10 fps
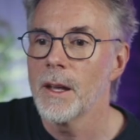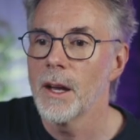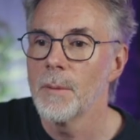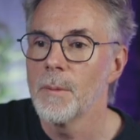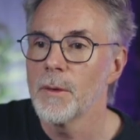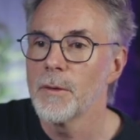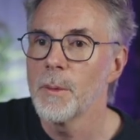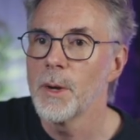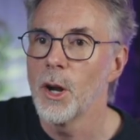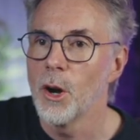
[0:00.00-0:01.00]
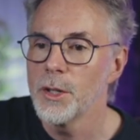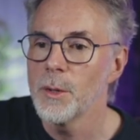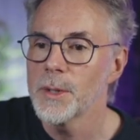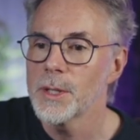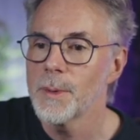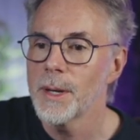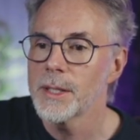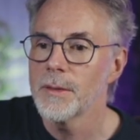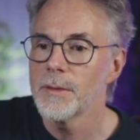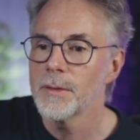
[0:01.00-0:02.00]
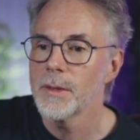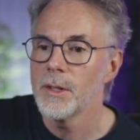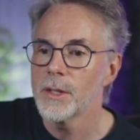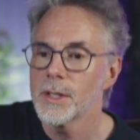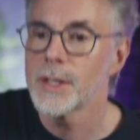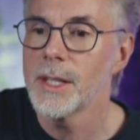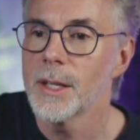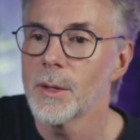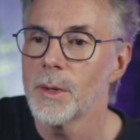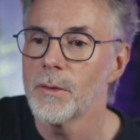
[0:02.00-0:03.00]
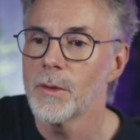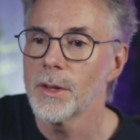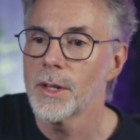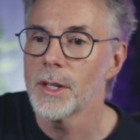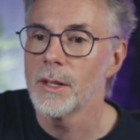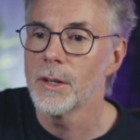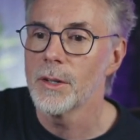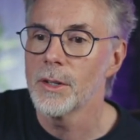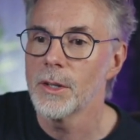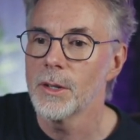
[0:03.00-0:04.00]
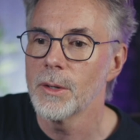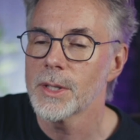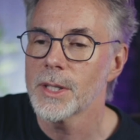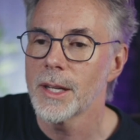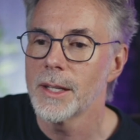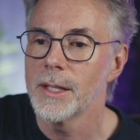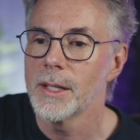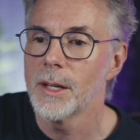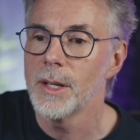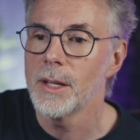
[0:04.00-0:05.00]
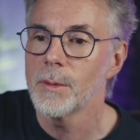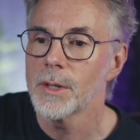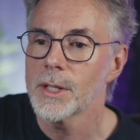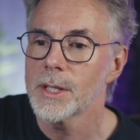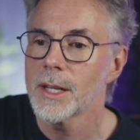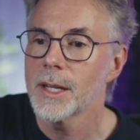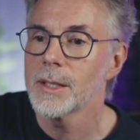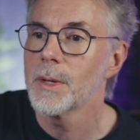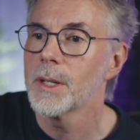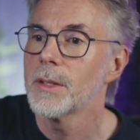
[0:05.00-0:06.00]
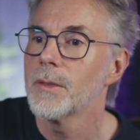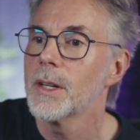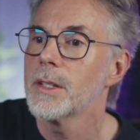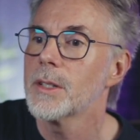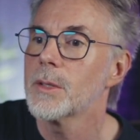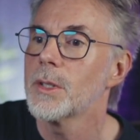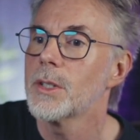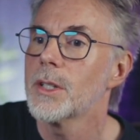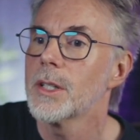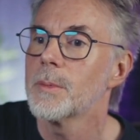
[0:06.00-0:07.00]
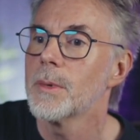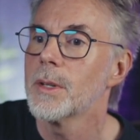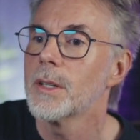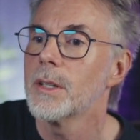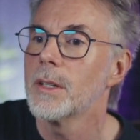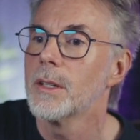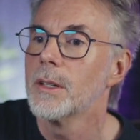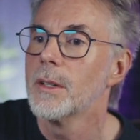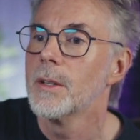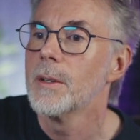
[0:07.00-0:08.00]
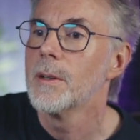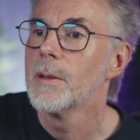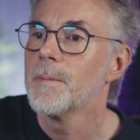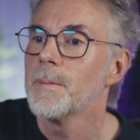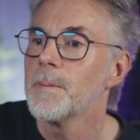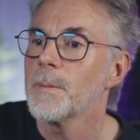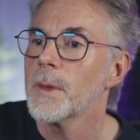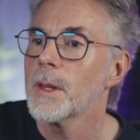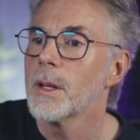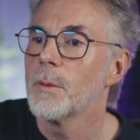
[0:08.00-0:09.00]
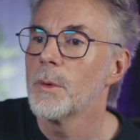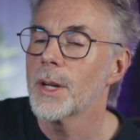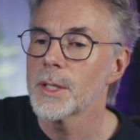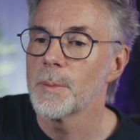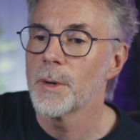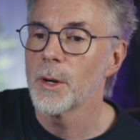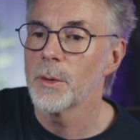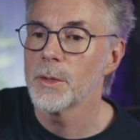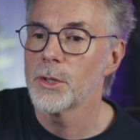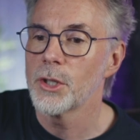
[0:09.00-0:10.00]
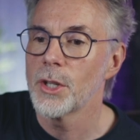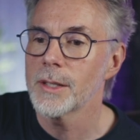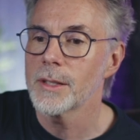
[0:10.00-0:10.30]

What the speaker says: From an audio perspective, you can see that we've got the audio slider down here. I'm going to select my device, which is my Broadcaster Pro Chat.